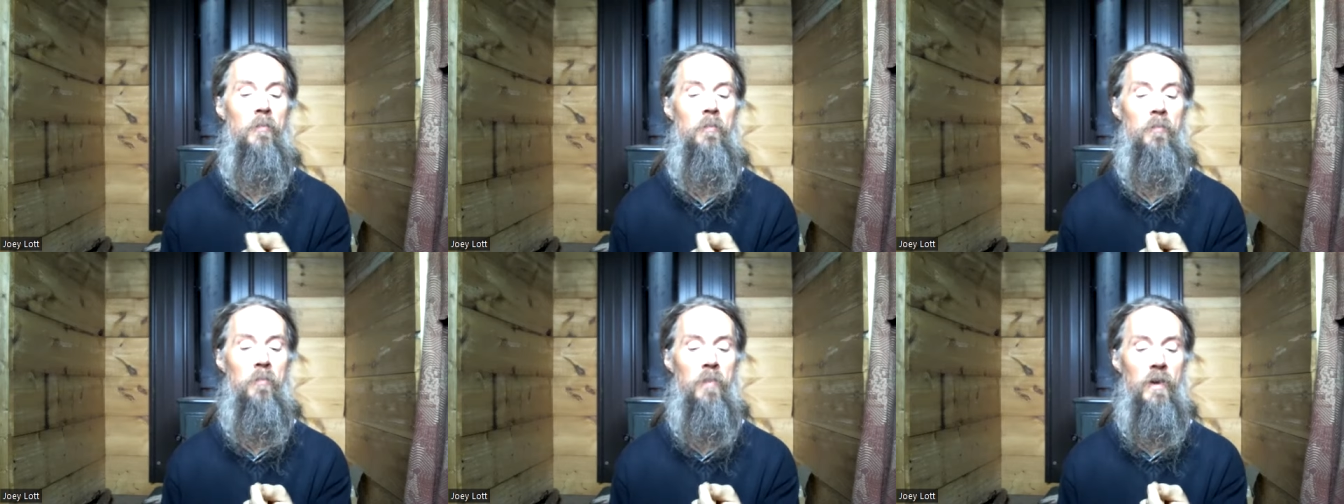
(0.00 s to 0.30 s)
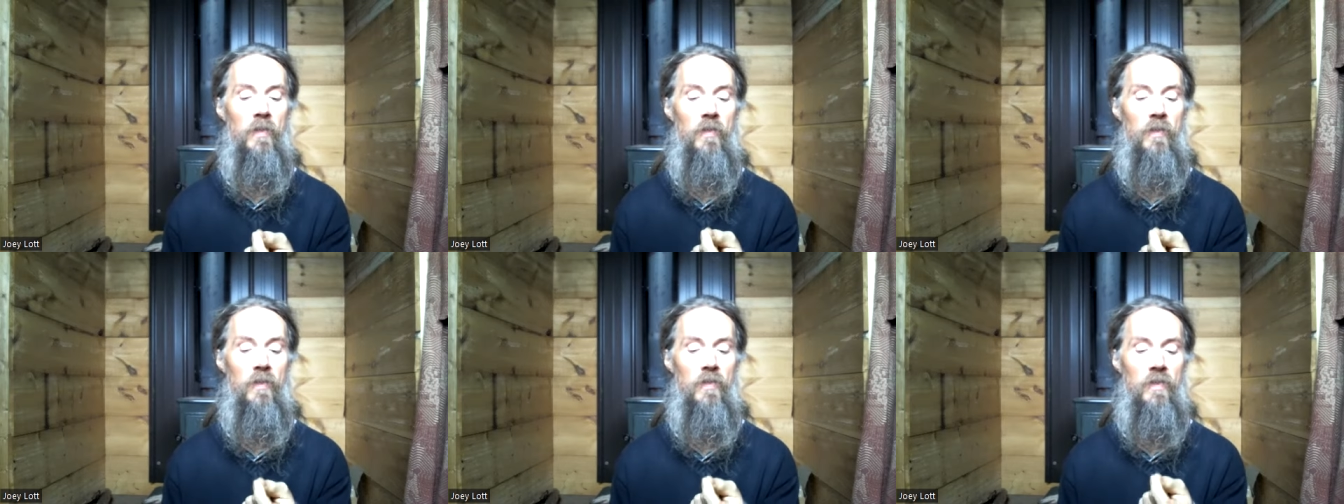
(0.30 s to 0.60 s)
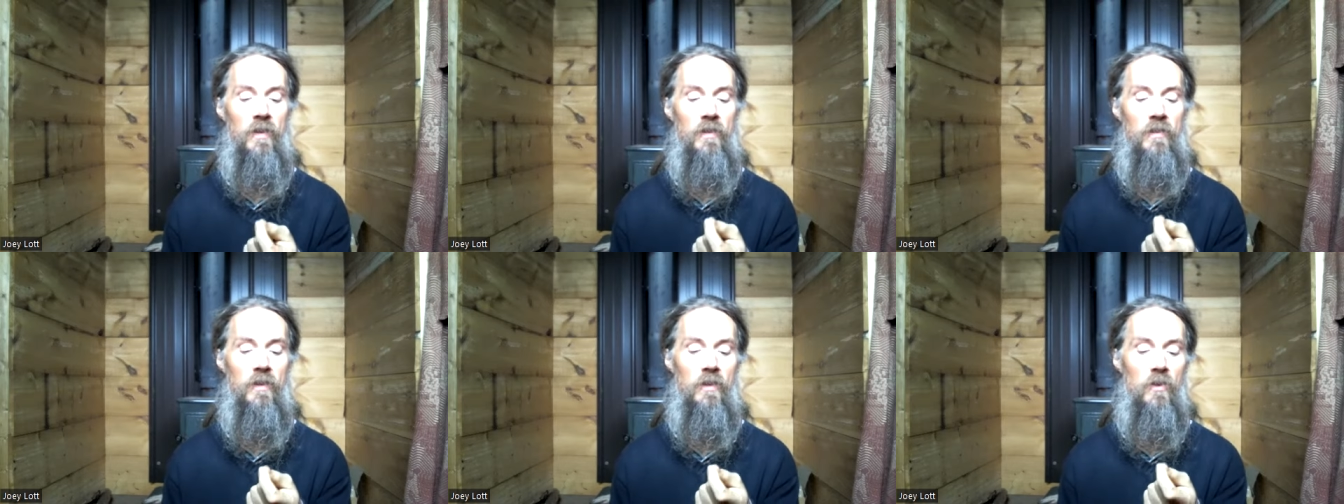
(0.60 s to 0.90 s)
but the
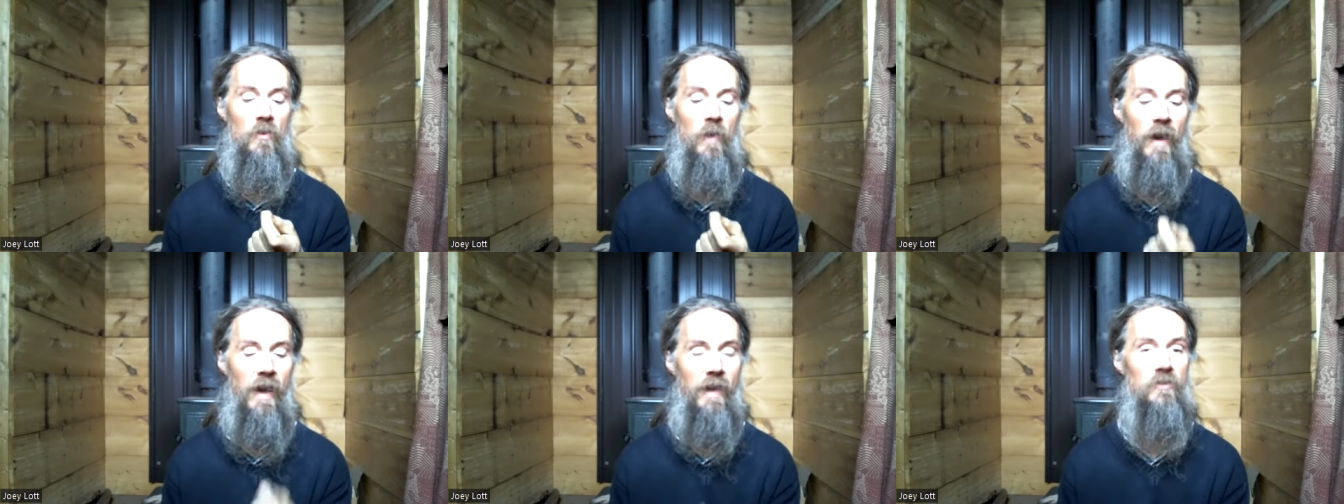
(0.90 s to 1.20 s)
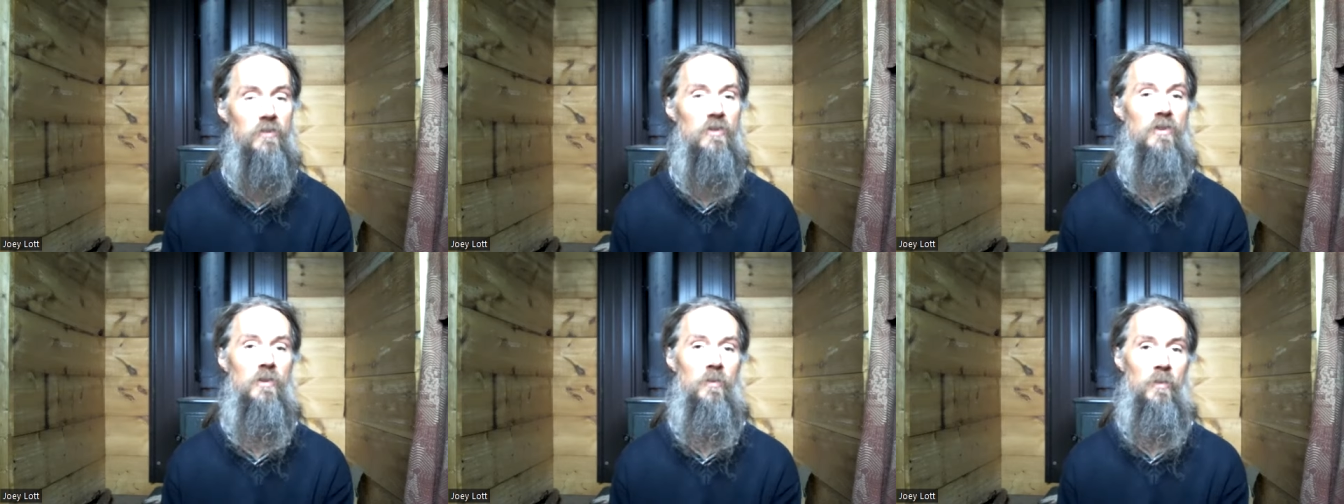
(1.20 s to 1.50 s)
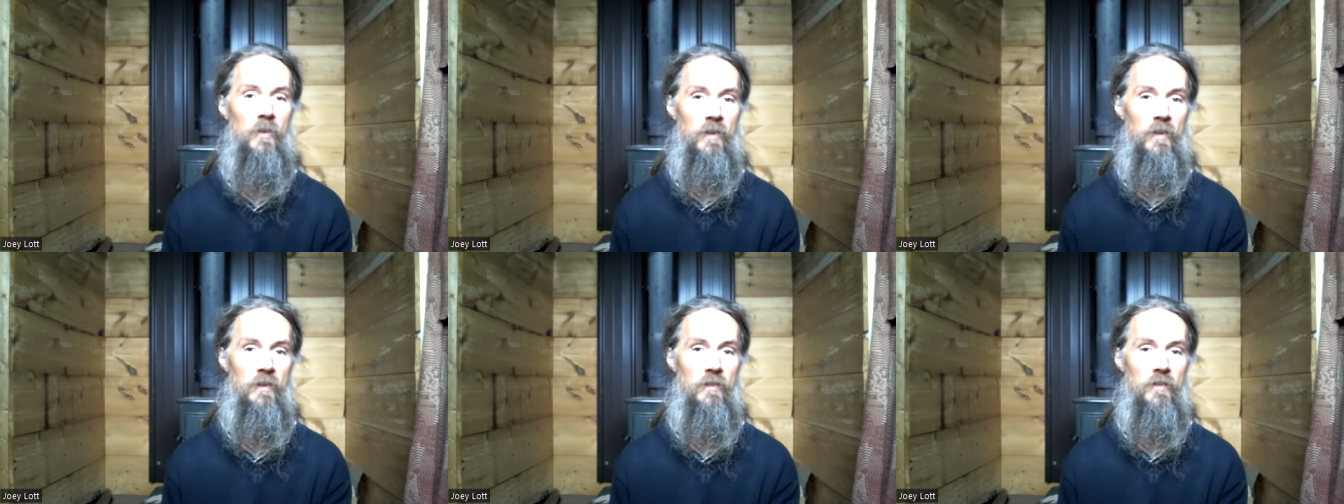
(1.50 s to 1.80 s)
thing that you actually
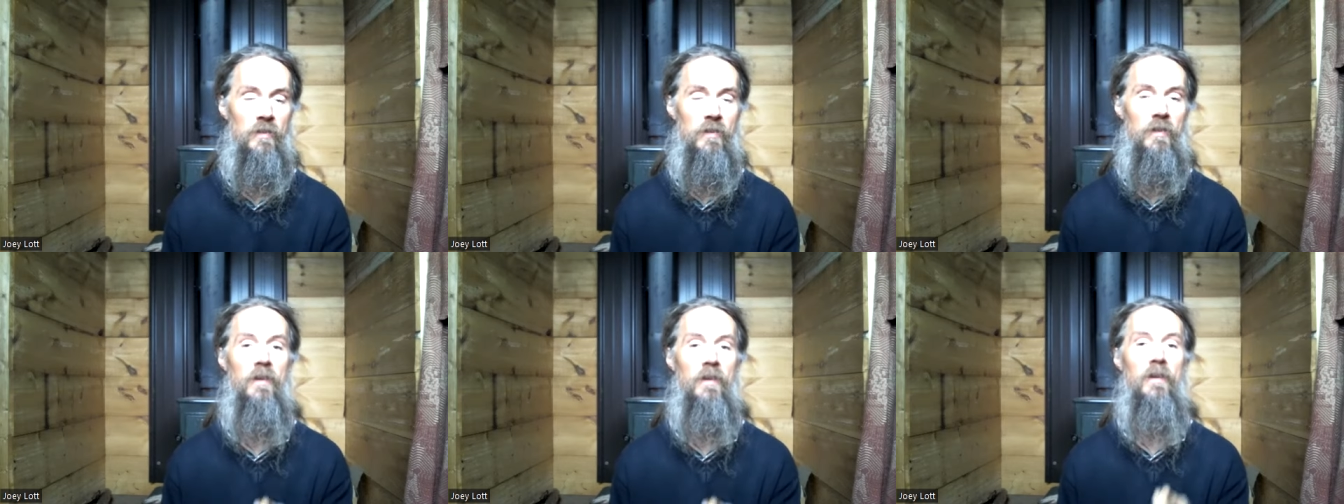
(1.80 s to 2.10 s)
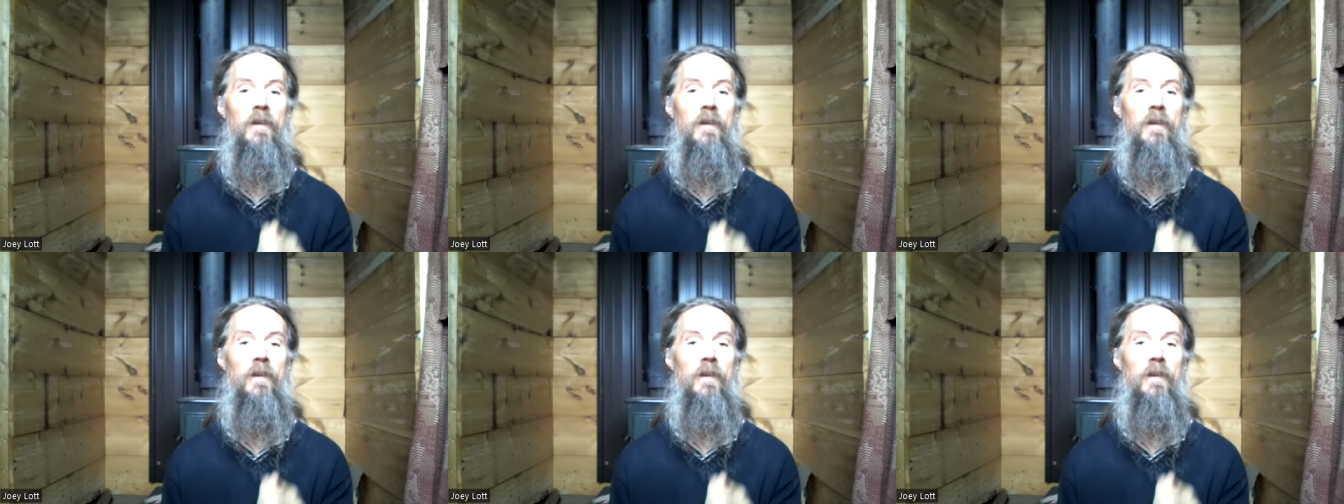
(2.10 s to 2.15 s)
want